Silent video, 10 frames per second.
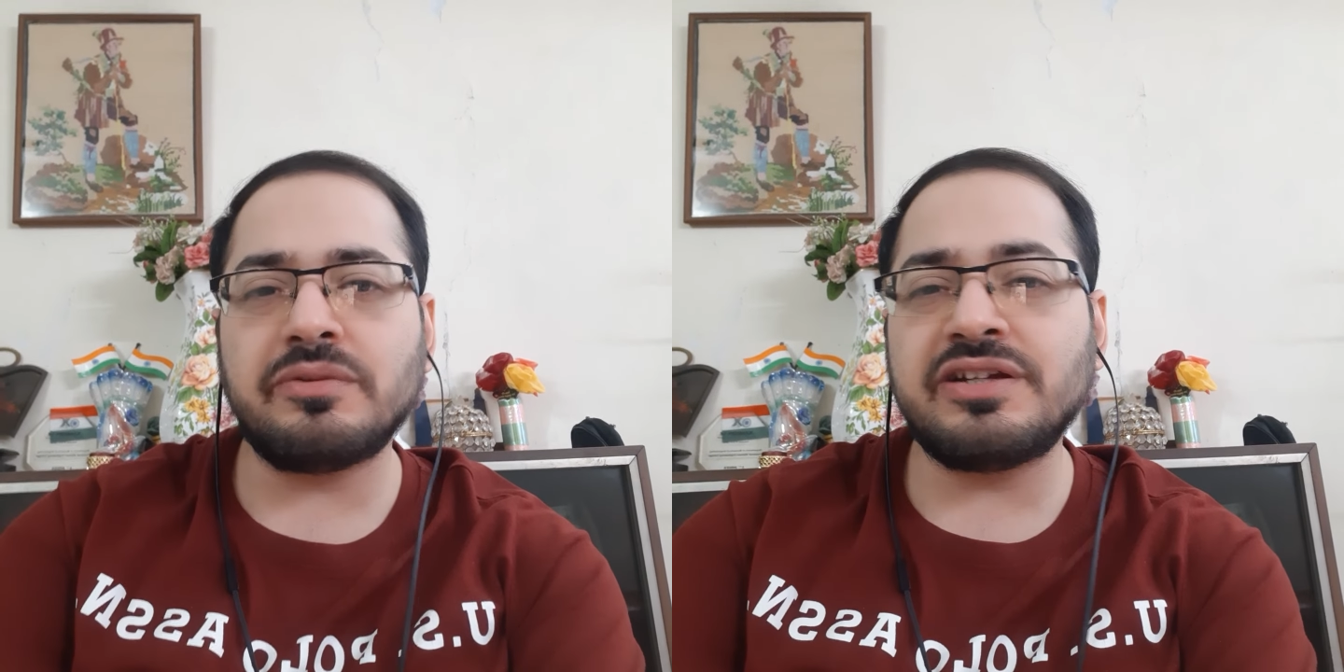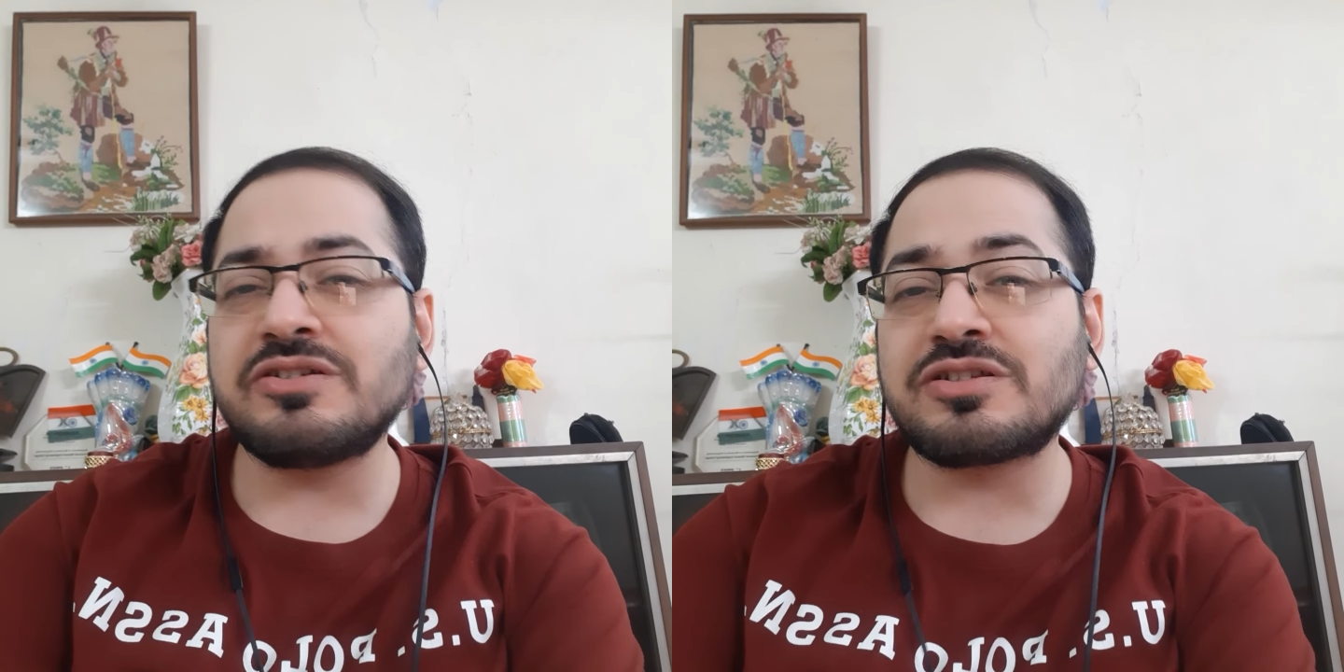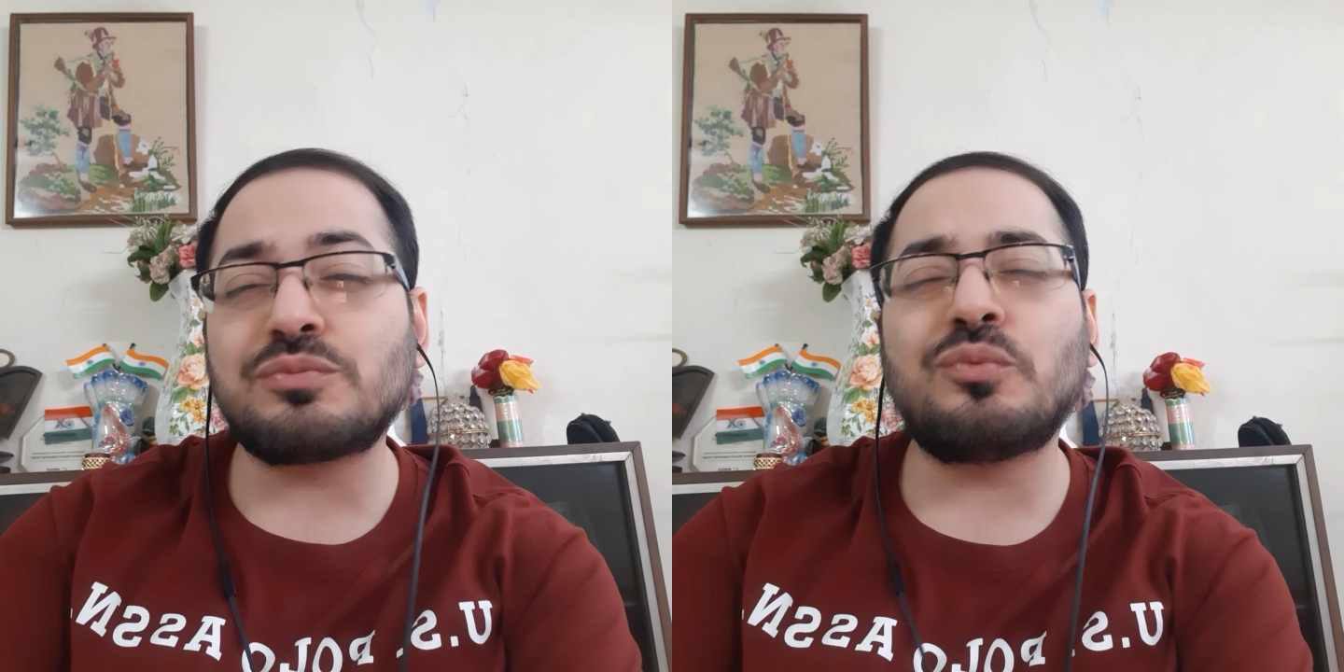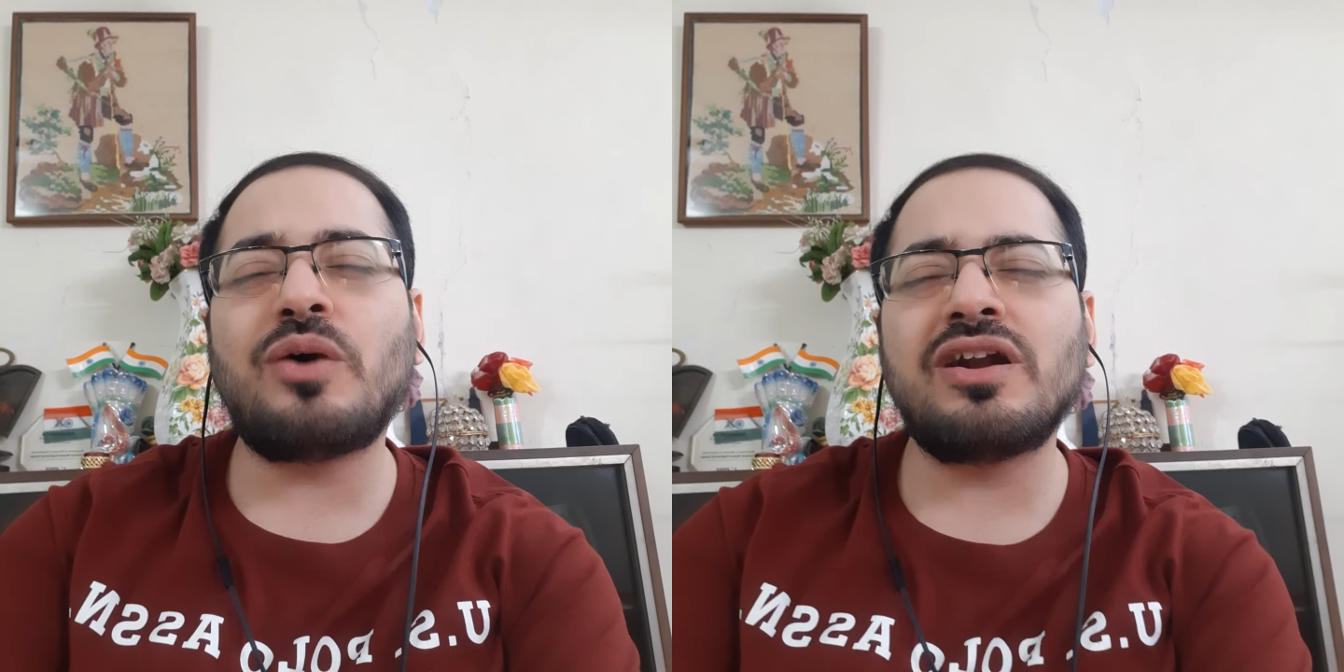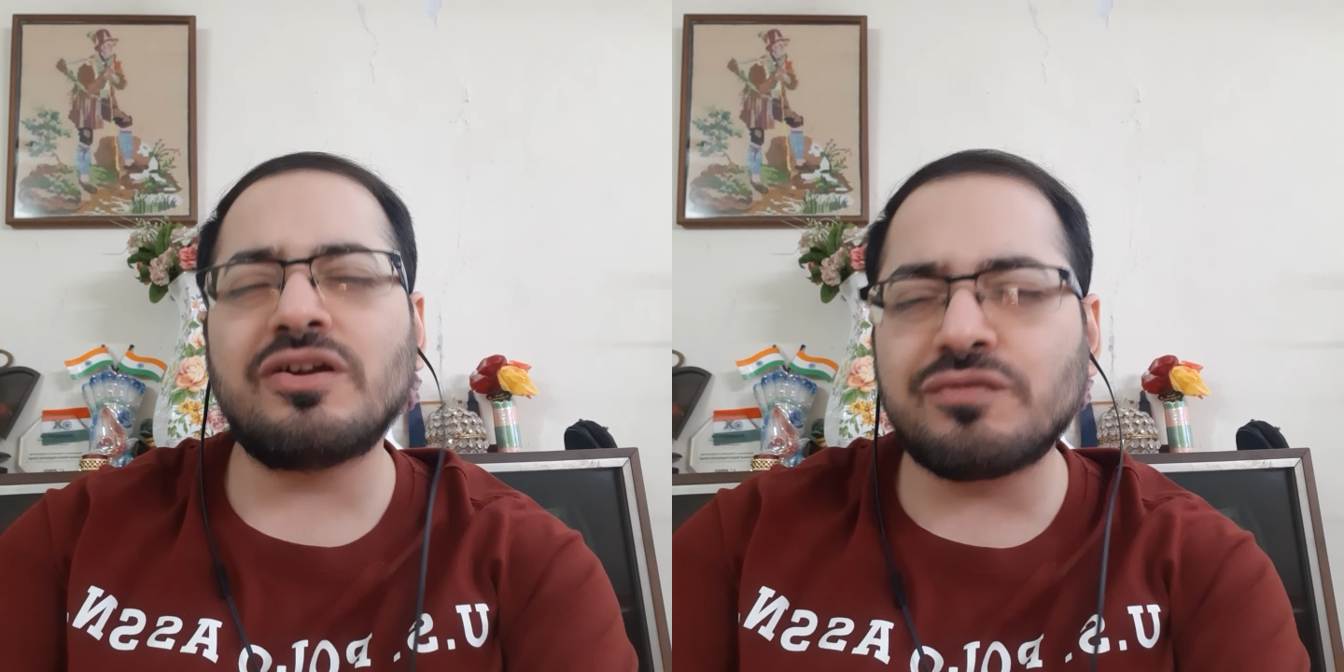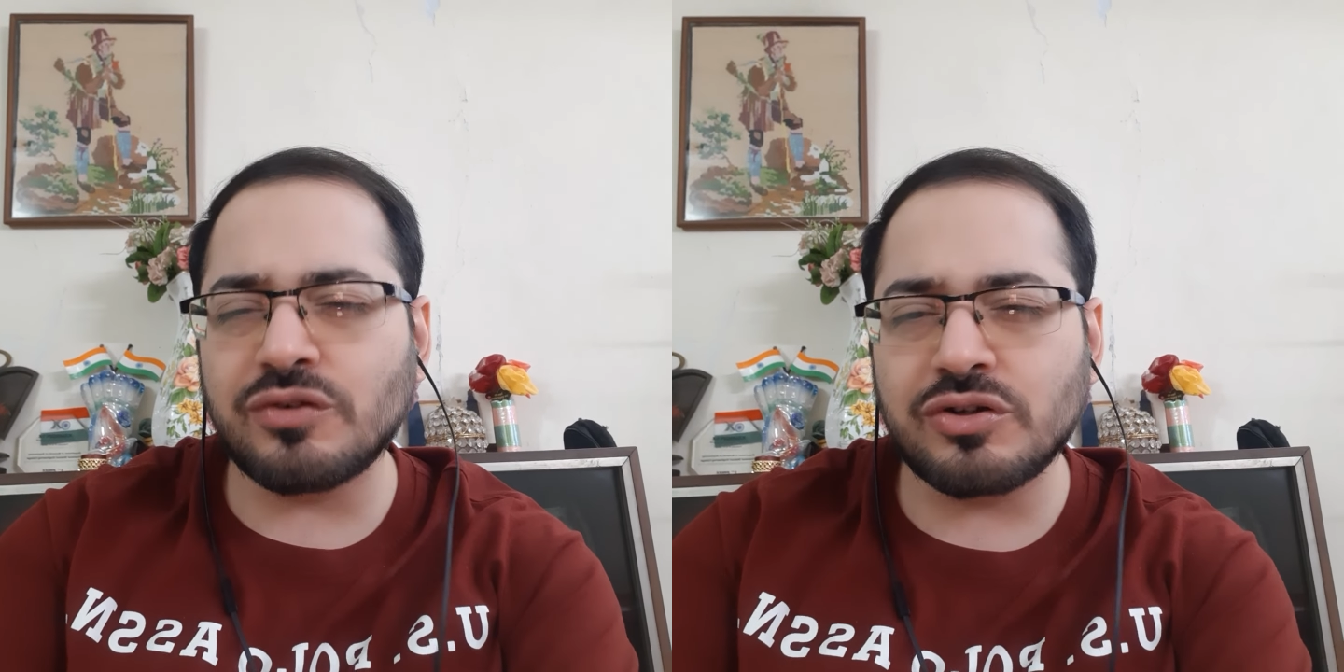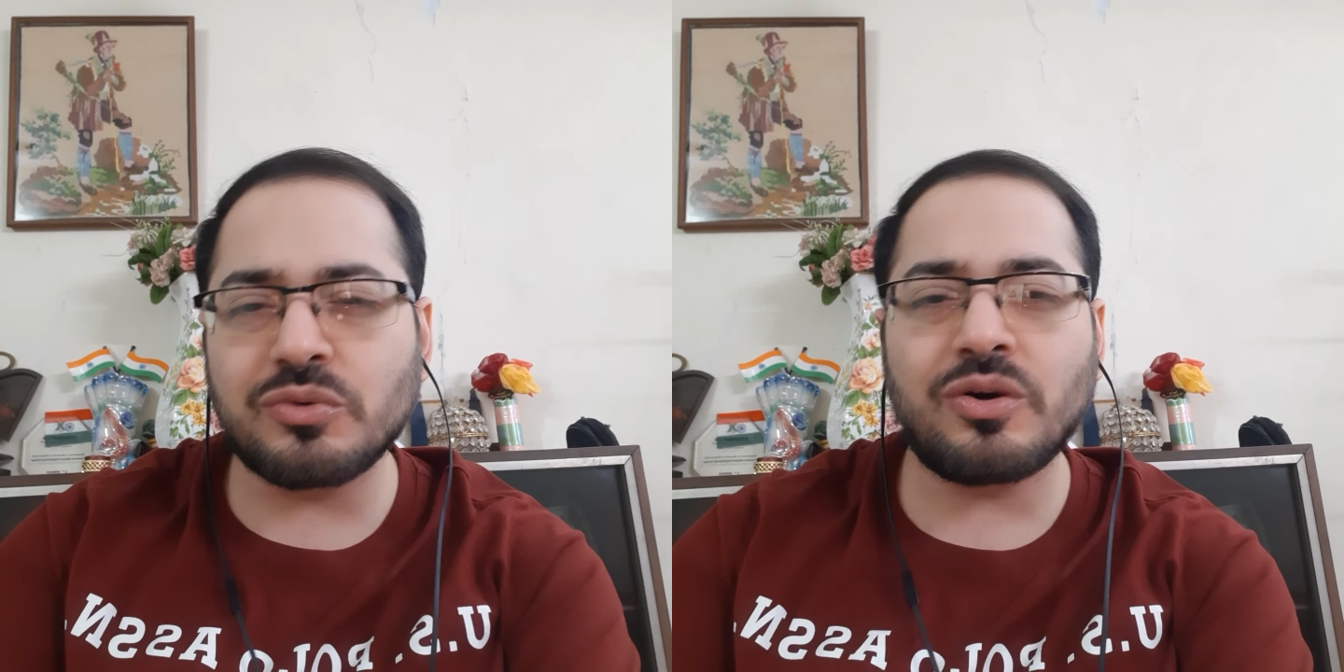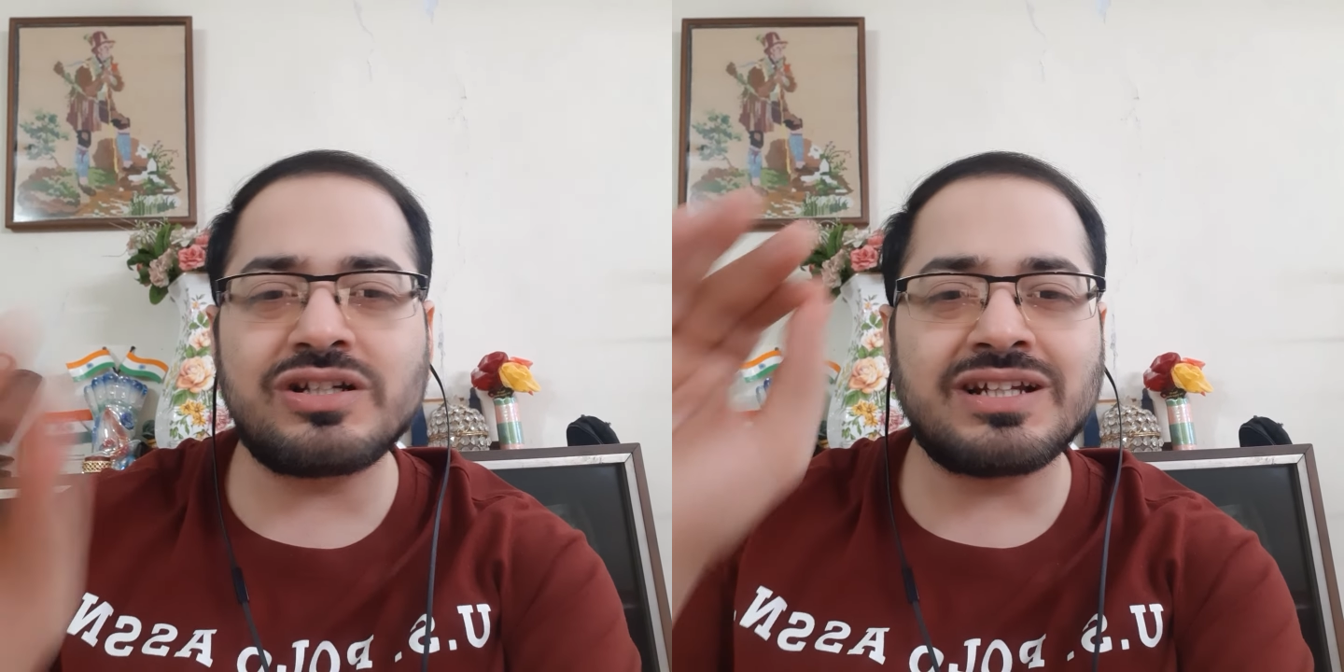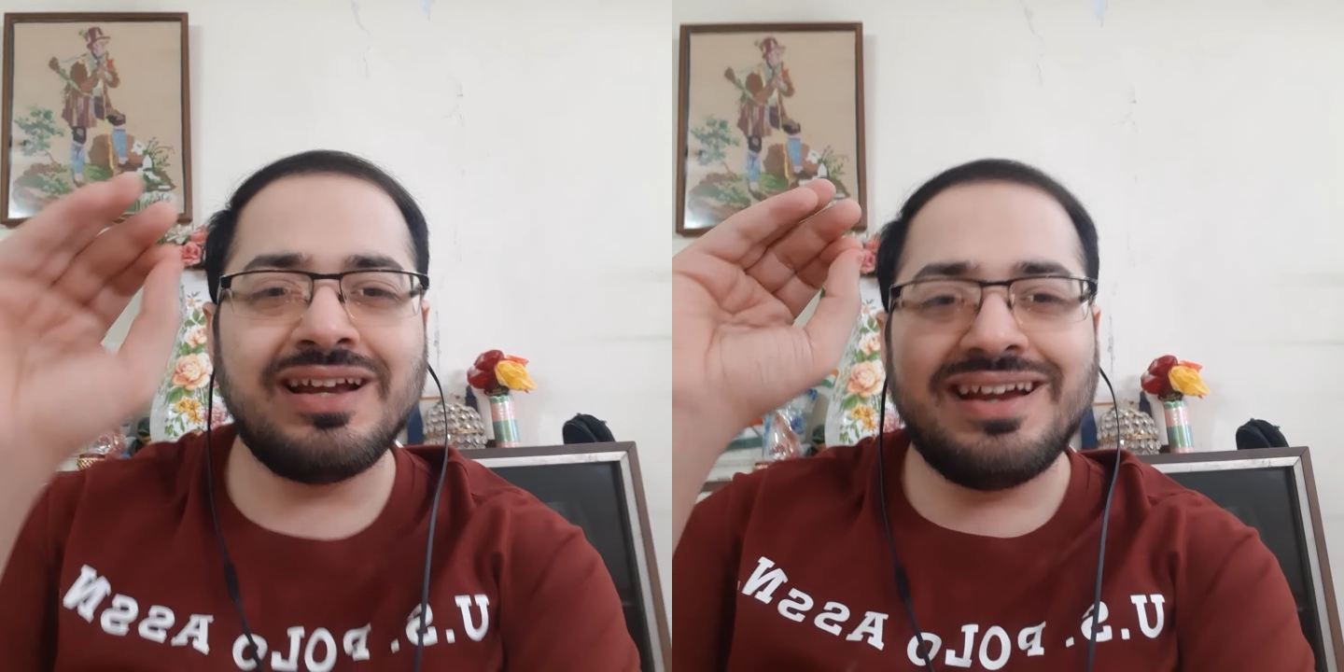He is wonderful to watch.